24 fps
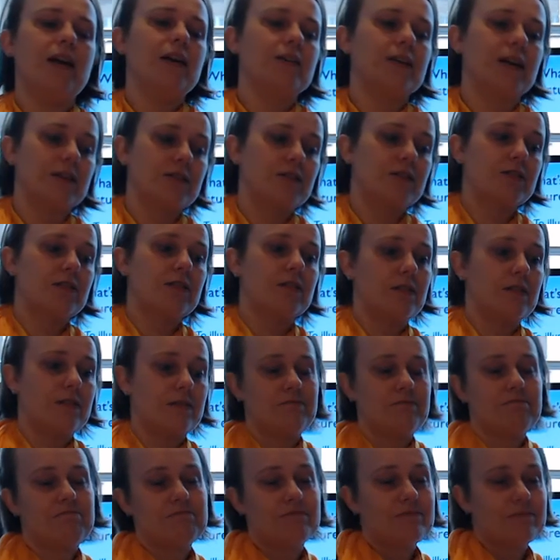That's
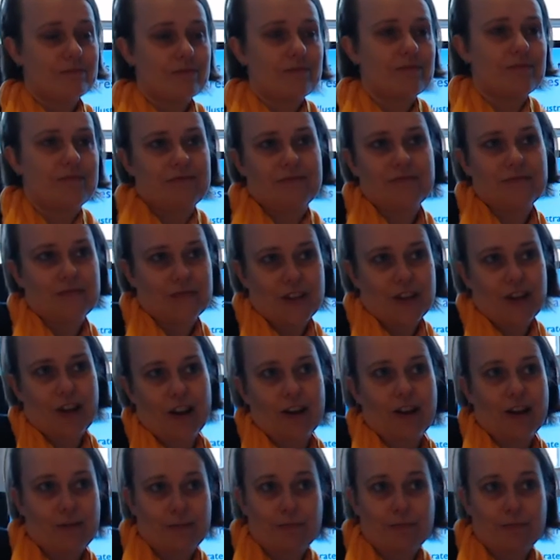a, mm-hmm.